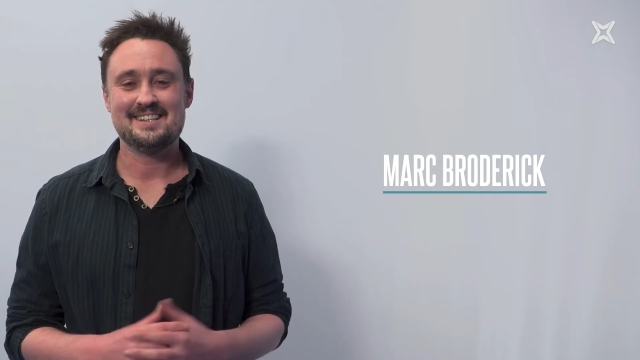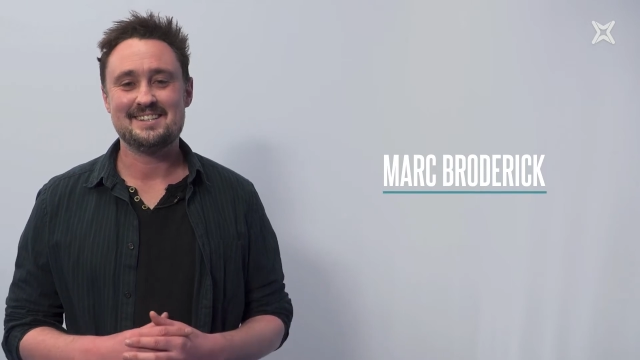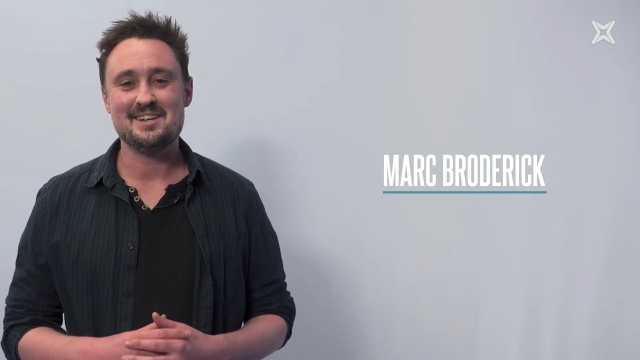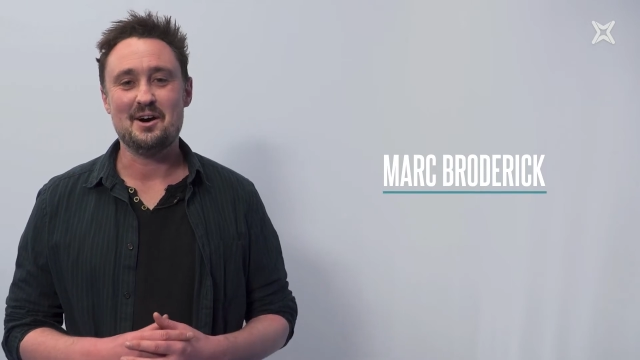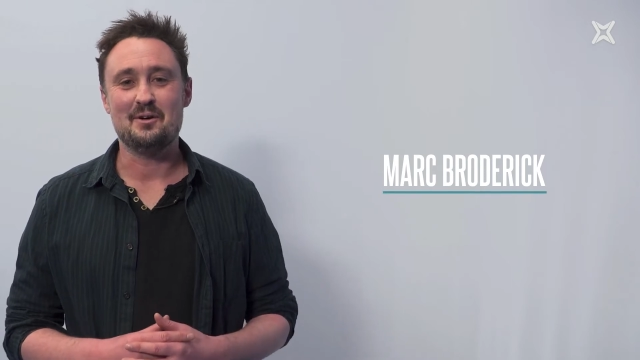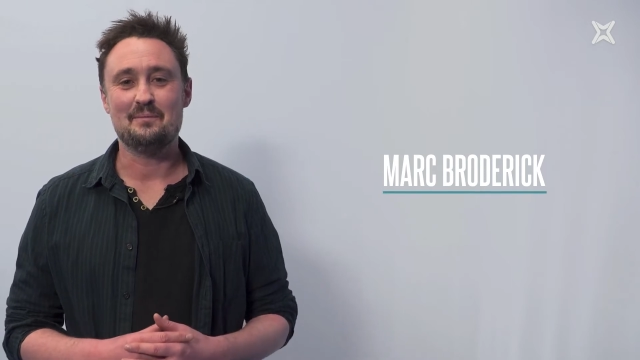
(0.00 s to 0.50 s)

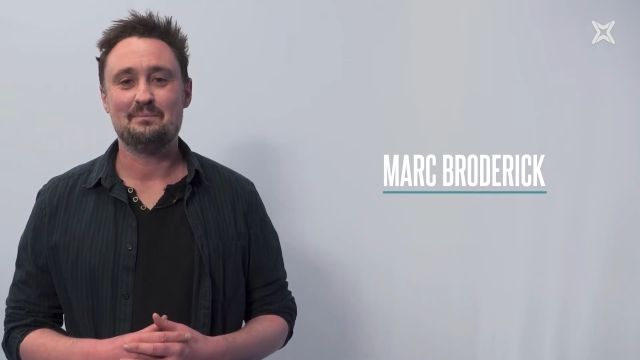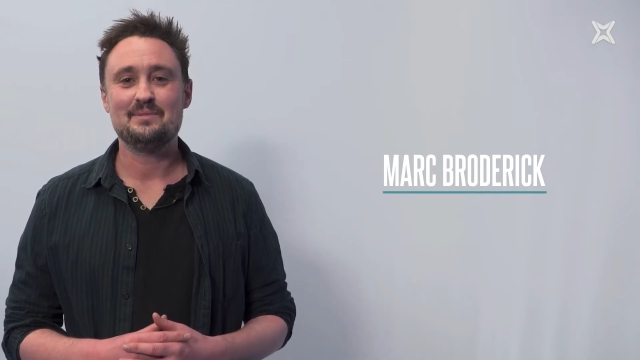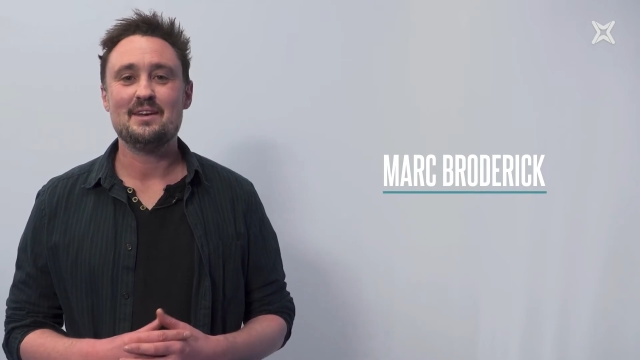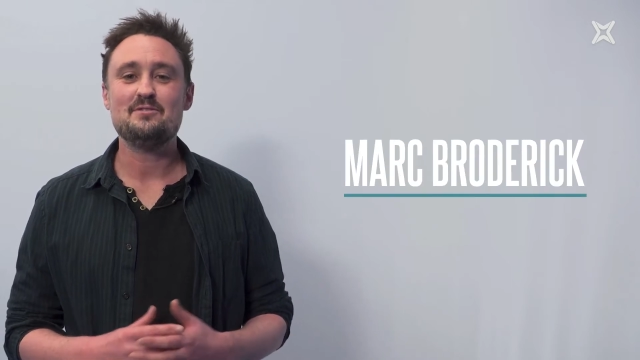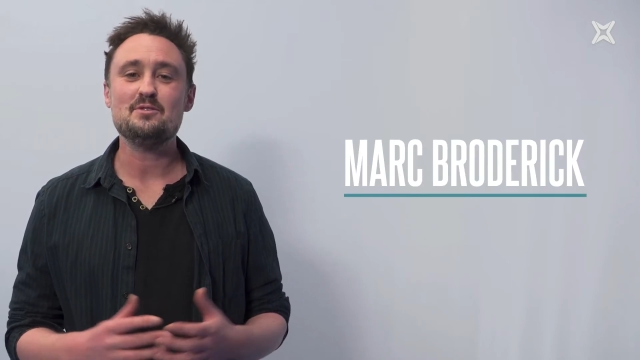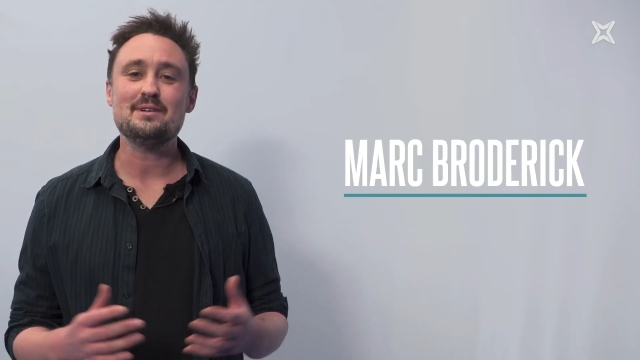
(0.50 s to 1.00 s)
so
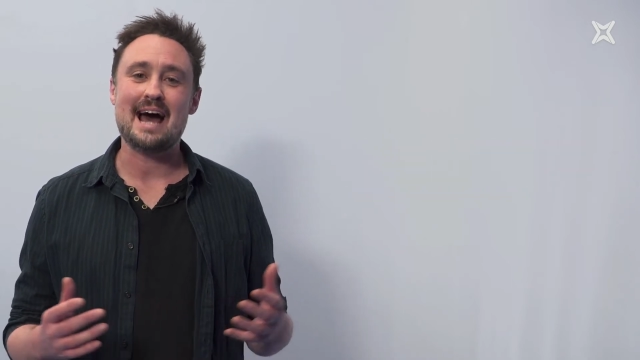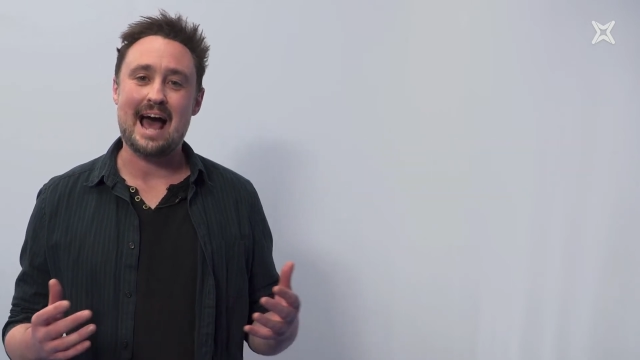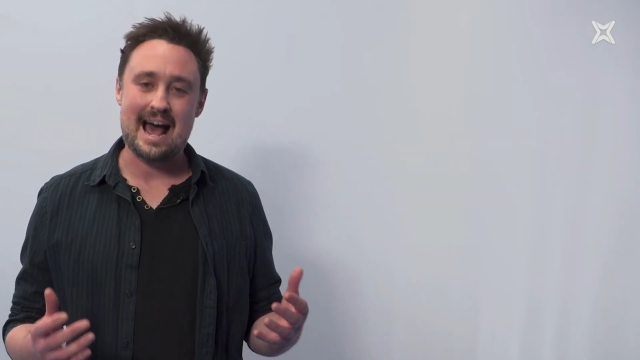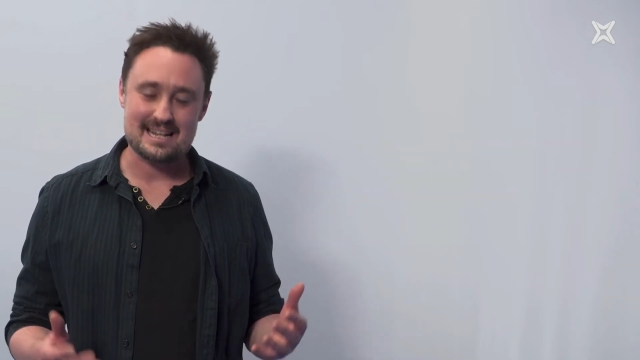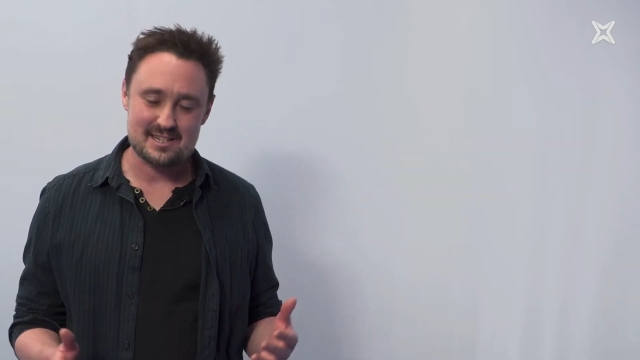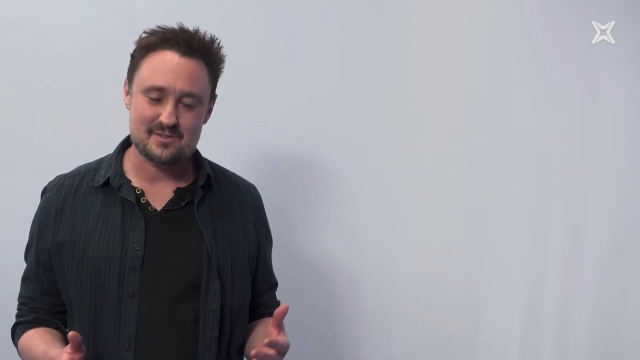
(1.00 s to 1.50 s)
if you want to
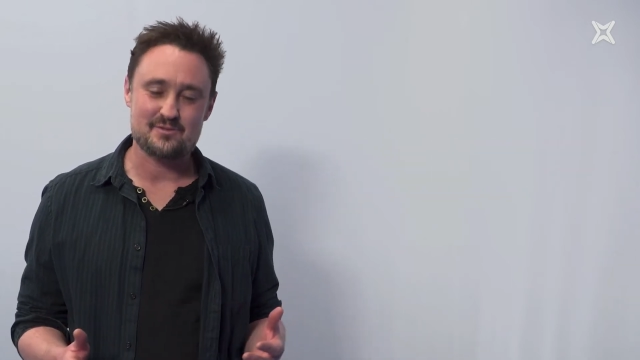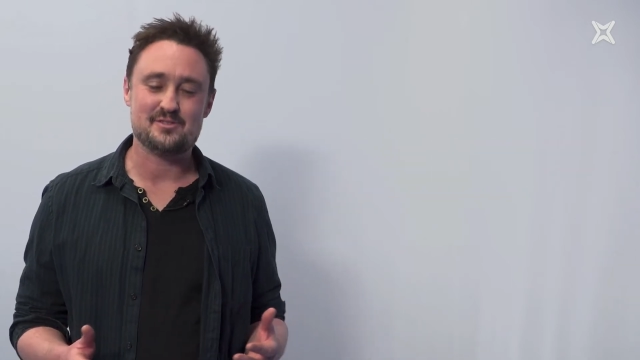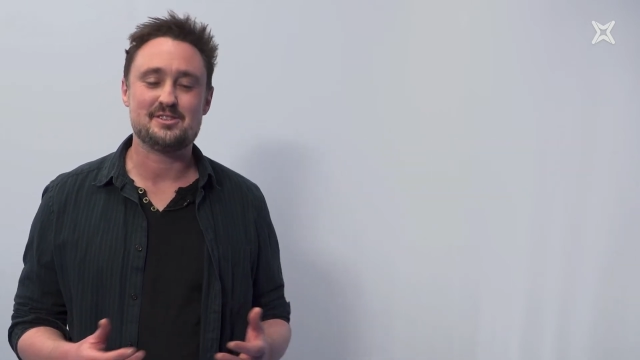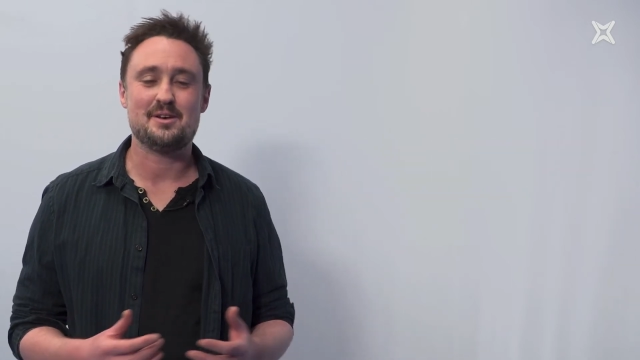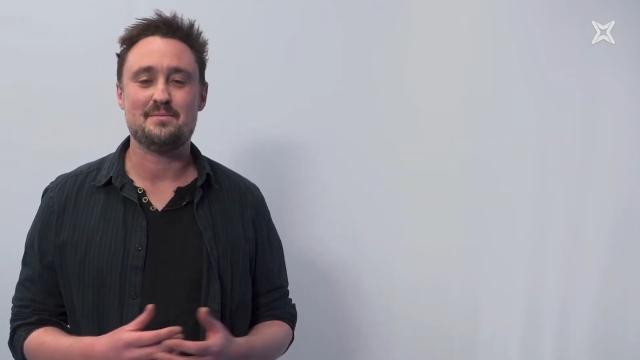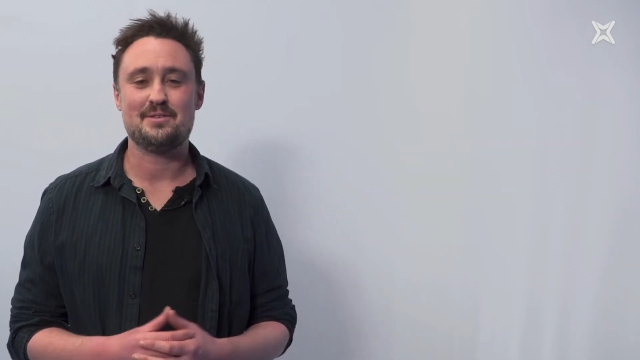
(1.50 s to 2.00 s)
ask for
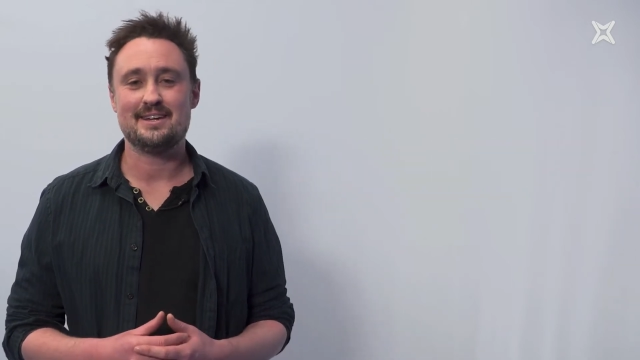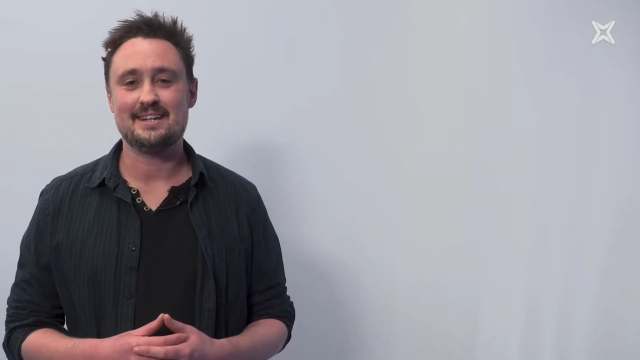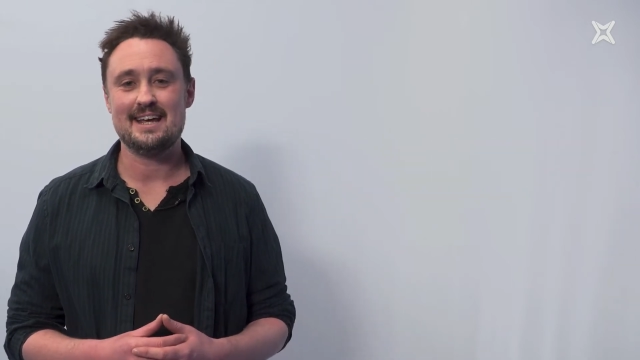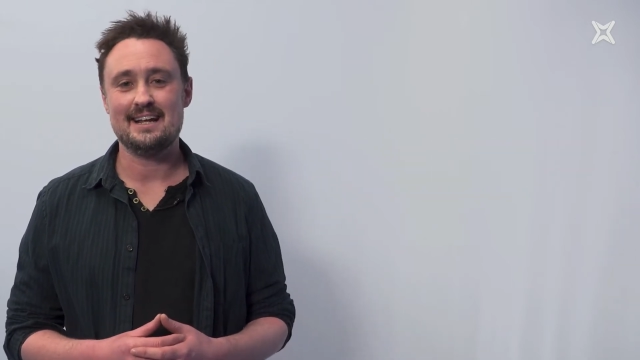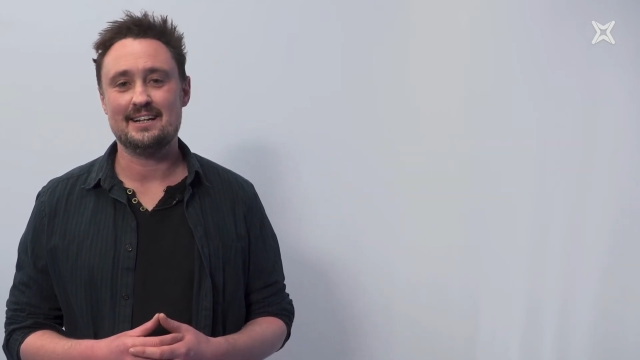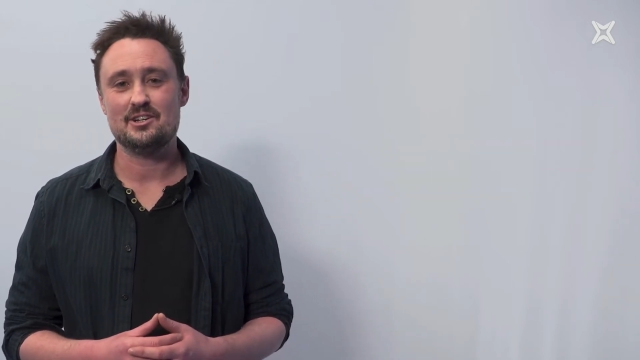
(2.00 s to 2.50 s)
something in
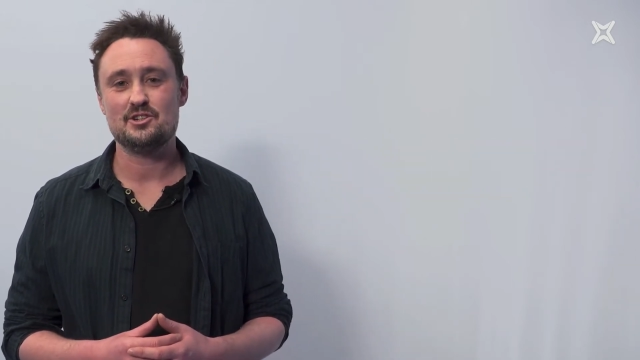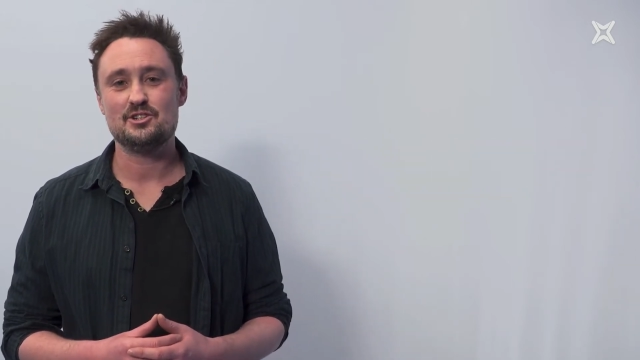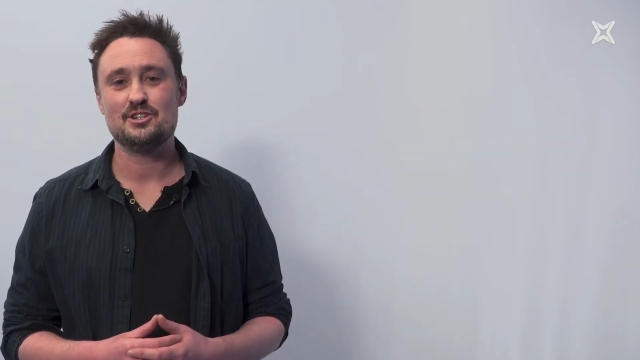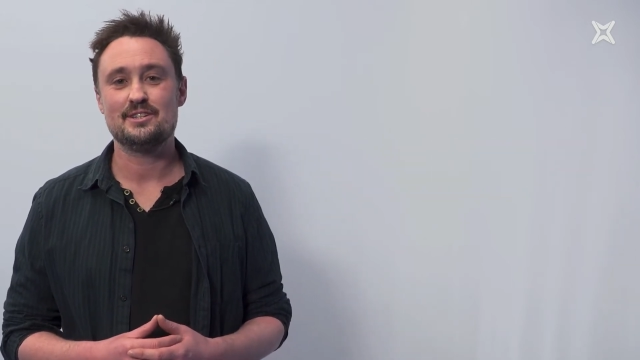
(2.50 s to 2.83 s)
English,